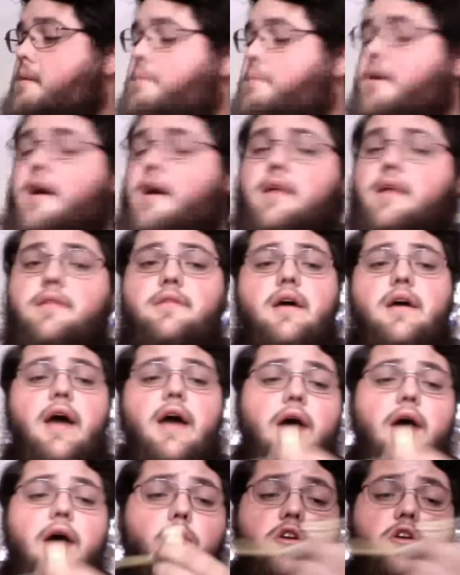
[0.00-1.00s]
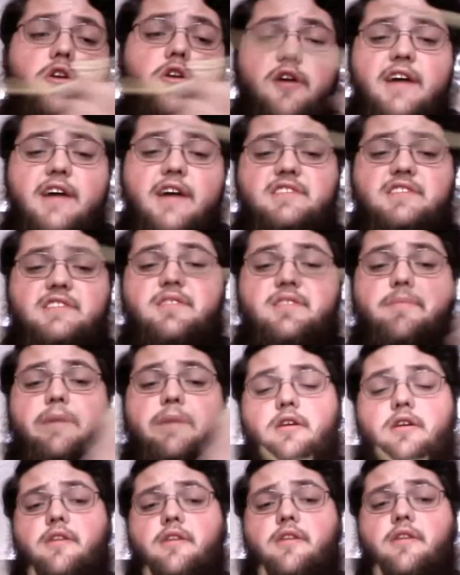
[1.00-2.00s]
But I want your guys'
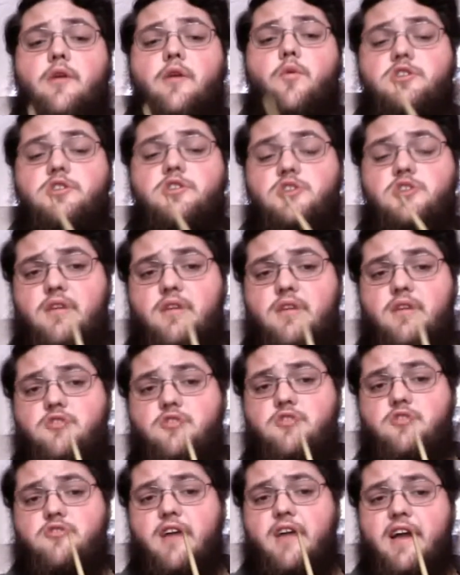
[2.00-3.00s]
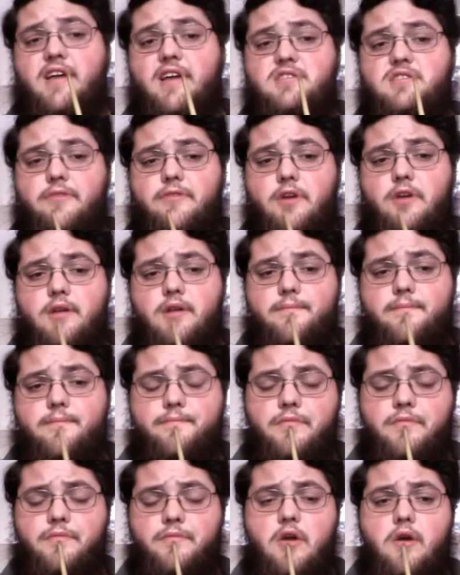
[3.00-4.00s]
opinion on that. What do you think of the dragon's foot?
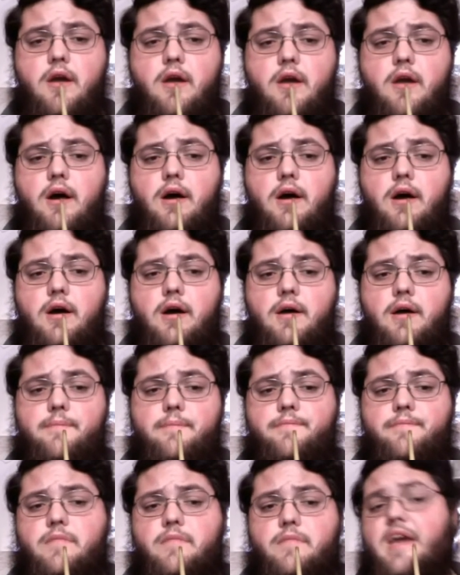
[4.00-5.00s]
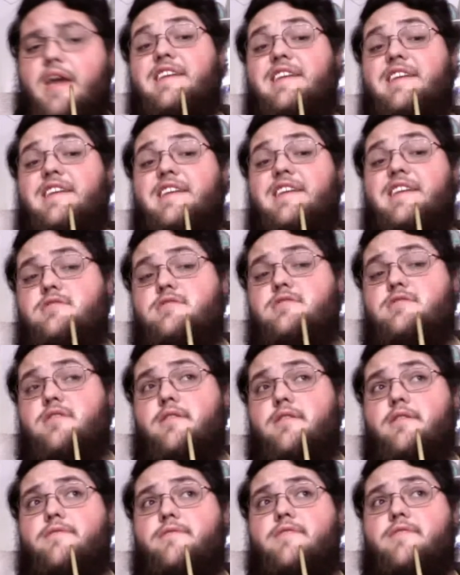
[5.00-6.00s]
Um, any ideas
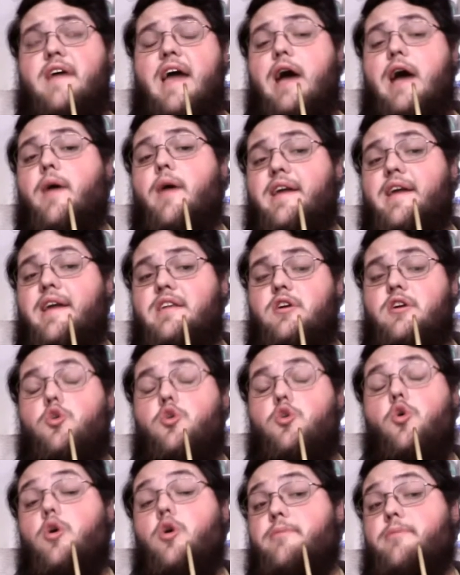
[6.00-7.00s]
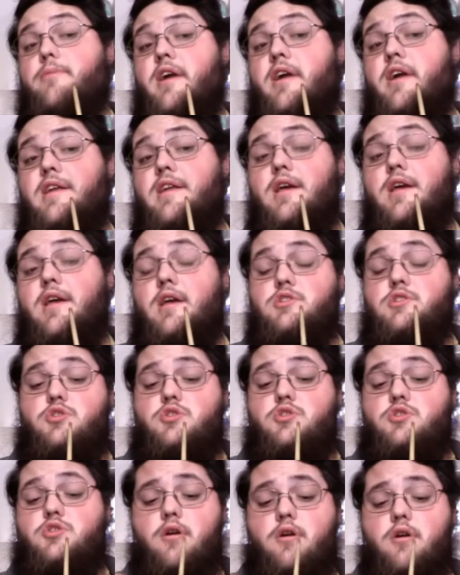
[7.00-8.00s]
of how I can incorporate it
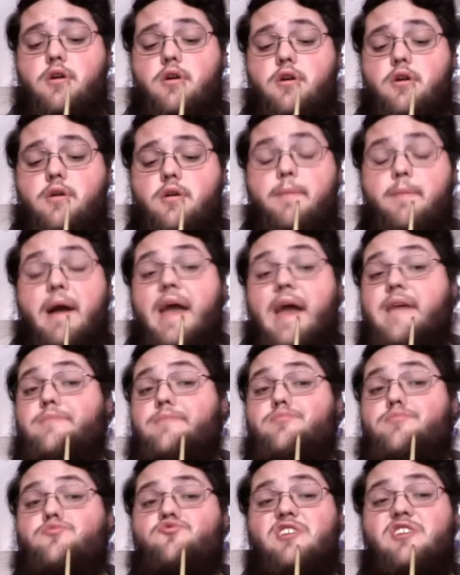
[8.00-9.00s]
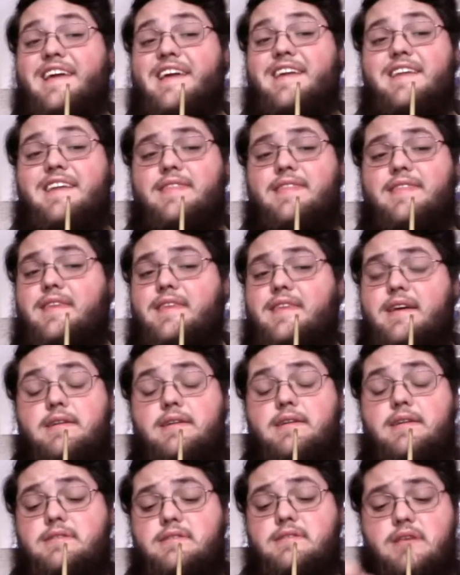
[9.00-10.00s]
into other pike-related
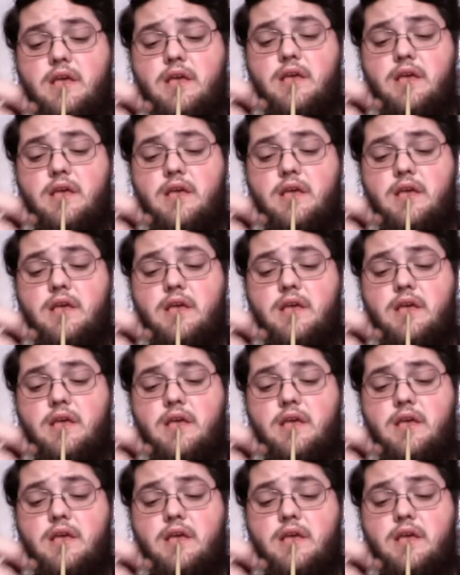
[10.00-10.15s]
things?